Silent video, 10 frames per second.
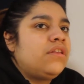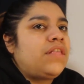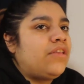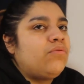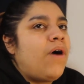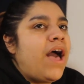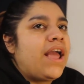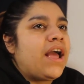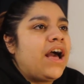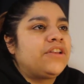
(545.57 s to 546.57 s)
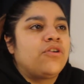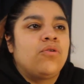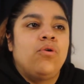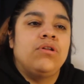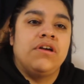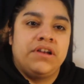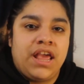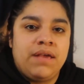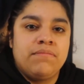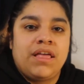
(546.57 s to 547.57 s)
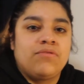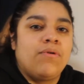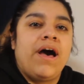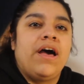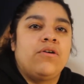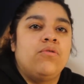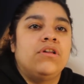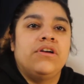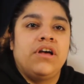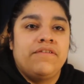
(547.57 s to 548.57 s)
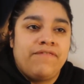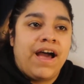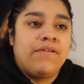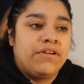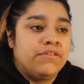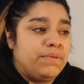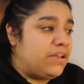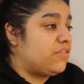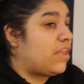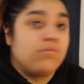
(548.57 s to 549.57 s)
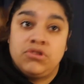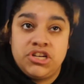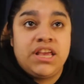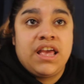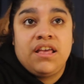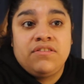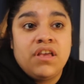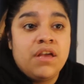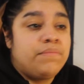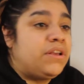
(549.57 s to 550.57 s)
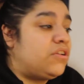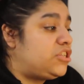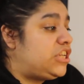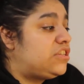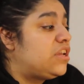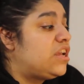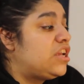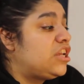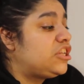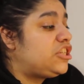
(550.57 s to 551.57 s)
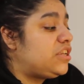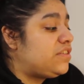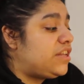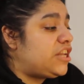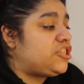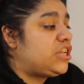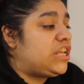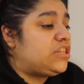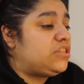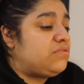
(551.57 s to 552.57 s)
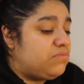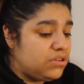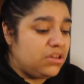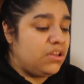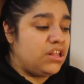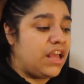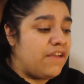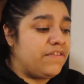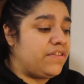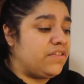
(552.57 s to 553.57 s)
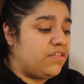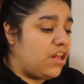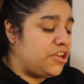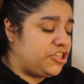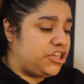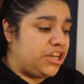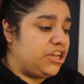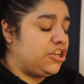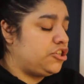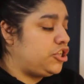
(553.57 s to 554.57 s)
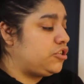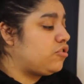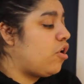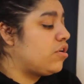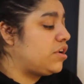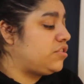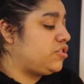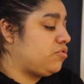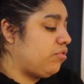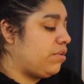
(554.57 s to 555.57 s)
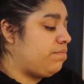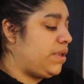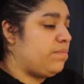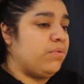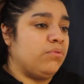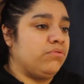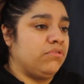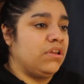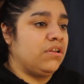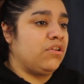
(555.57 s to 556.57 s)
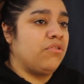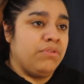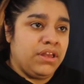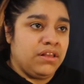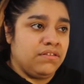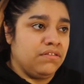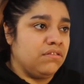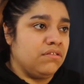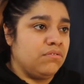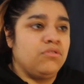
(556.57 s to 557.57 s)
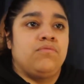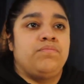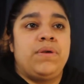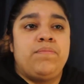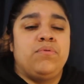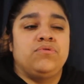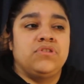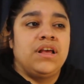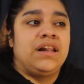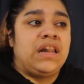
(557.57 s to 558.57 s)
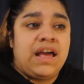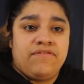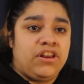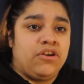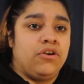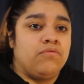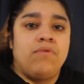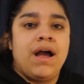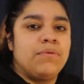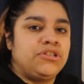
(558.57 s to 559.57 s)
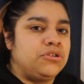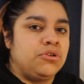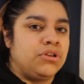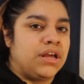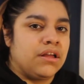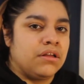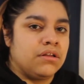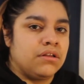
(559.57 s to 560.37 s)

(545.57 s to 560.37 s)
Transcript: That's why I don't call her a name. That's why I call her a virus. Because that's what she is. Because she's, she's literally, ever since last year, she's gone and destroyed people's careers. People's livelihood. Why would you do that?